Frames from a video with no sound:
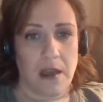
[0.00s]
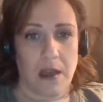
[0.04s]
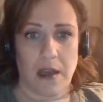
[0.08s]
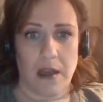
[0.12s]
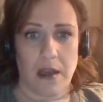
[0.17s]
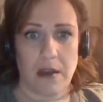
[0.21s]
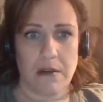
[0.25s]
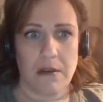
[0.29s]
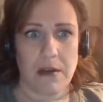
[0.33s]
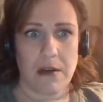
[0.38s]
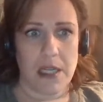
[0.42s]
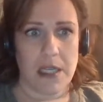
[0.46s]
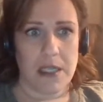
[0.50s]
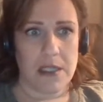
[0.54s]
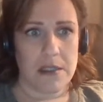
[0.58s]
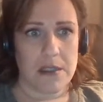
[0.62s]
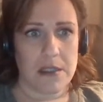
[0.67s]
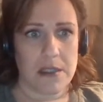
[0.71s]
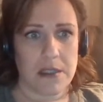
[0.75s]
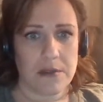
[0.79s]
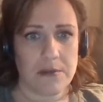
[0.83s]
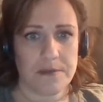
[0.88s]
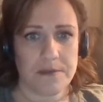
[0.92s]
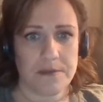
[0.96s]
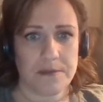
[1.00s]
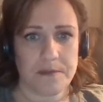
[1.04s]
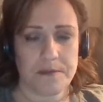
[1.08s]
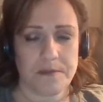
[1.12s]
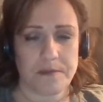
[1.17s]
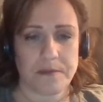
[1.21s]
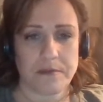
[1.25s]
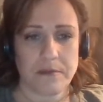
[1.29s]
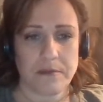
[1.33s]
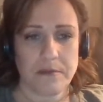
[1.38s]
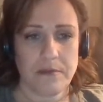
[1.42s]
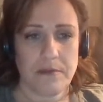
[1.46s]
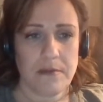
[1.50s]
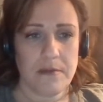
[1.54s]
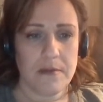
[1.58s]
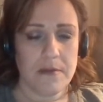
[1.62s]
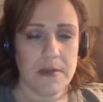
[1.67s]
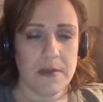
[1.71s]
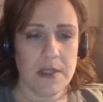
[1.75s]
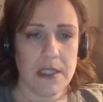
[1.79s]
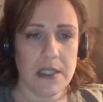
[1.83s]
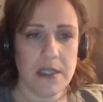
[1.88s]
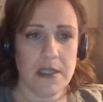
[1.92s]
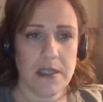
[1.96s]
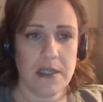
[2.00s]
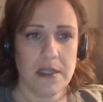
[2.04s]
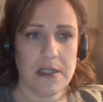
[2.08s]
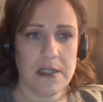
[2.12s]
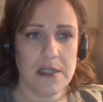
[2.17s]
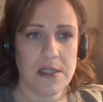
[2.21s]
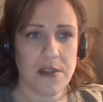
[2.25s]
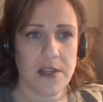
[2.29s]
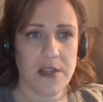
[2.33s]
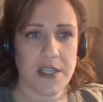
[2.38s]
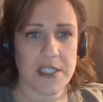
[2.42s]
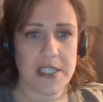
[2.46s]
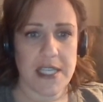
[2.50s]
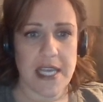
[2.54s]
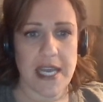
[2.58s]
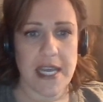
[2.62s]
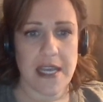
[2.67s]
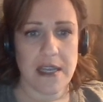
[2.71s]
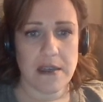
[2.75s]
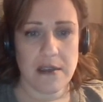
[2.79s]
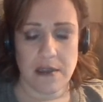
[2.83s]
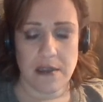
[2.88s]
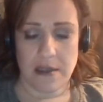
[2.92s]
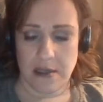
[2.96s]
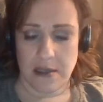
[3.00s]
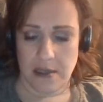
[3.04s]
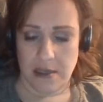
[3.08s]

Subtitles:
All right, so there's that.